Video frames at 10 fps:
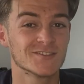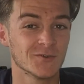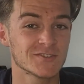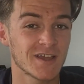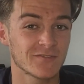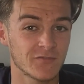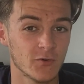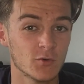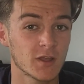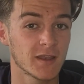once I have the
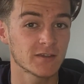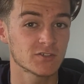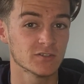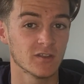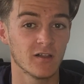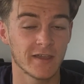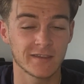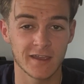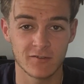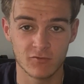full collection, I'll
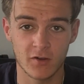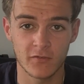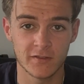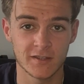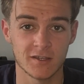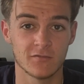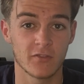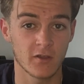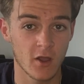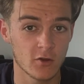then get a rough idea of
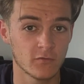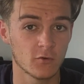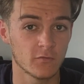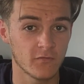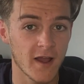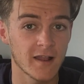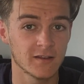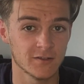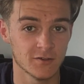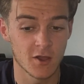the overall
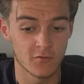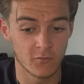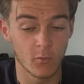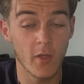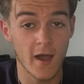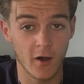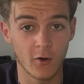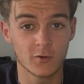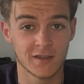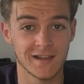value of what that
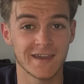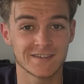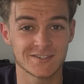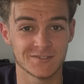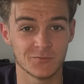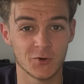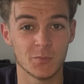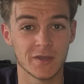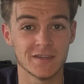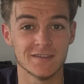whole collection will be.